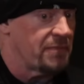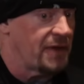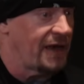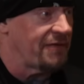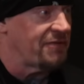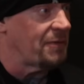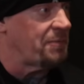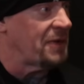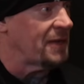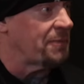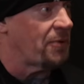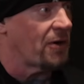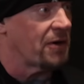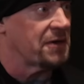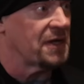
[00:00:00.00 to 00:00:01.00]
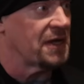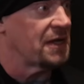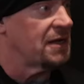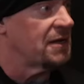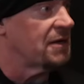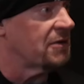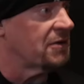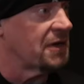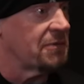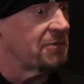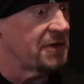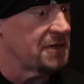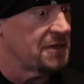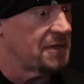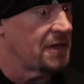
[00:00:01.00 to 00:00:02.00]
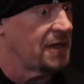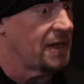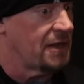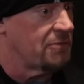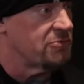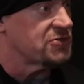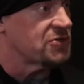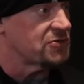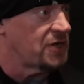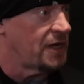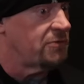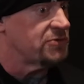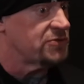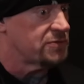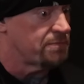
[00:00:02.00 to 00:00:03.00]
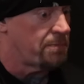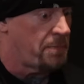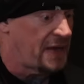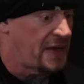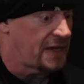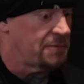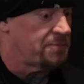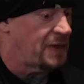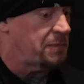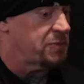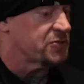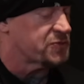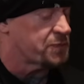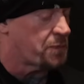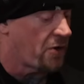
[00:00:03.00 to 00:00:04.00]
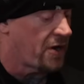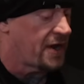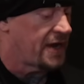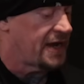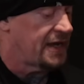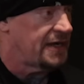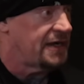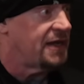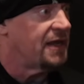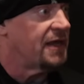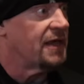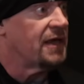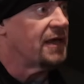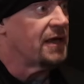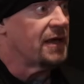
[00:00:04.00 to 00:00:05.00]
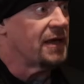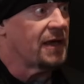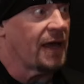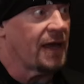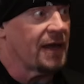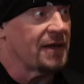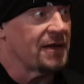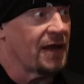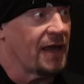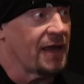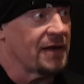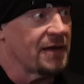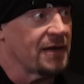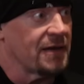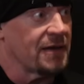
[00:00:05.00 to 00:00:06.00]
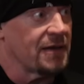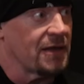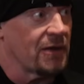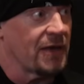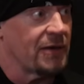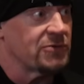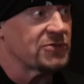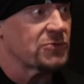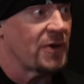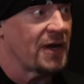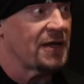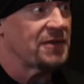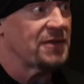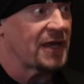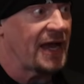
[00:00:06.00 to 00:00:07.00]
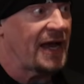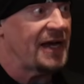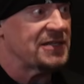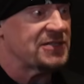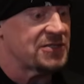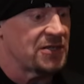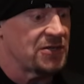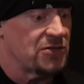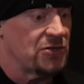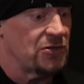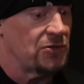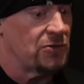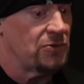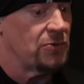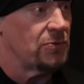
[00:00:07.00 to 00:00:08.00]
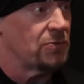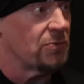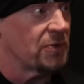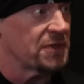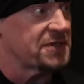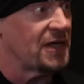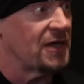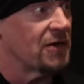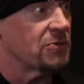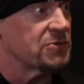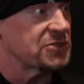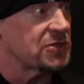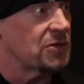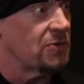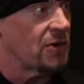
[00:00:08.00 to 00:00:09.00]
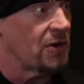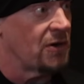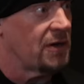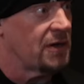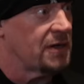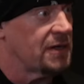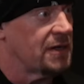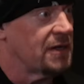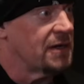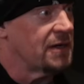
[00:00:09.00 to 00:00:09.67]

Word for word: having a pity party, or he wasn't he was he was picking people's brain, and and you know, he was around the guys that knew what the hell was going on,